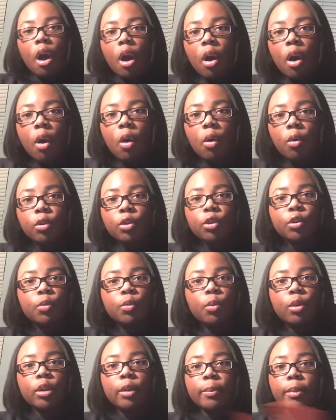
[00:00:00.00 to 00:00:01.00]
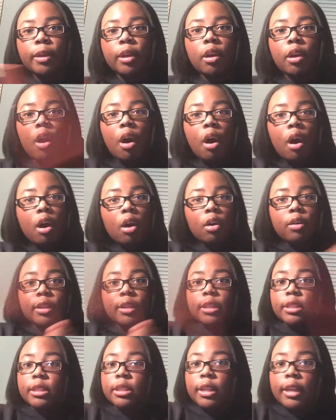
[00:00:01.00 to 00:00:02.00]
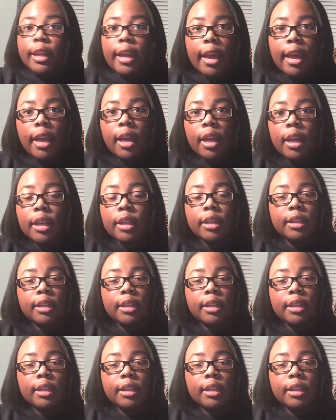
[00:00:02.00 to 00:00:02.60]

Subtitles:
Oh, you want to be all this and that.